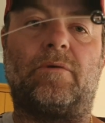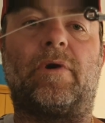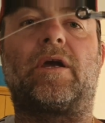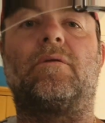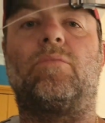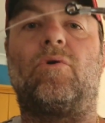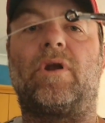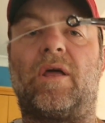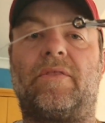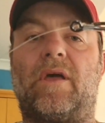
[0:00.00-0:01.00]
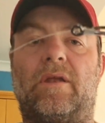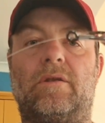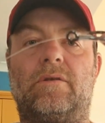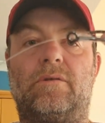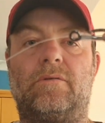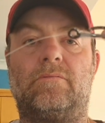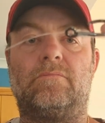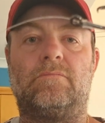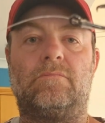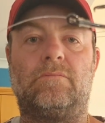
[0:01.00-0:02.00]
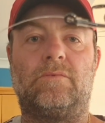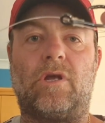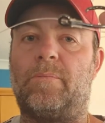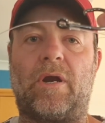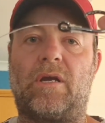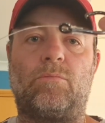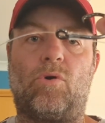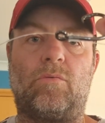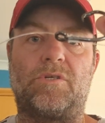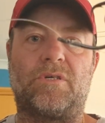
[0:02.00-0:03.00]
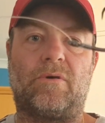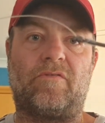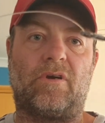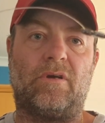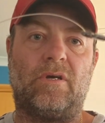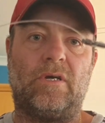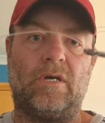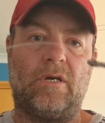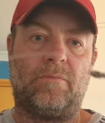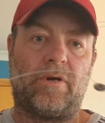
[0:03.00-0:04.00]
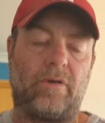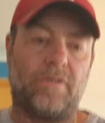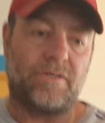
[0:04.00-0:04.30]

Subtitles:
breaking point at that. No breaking point whatsoever, period.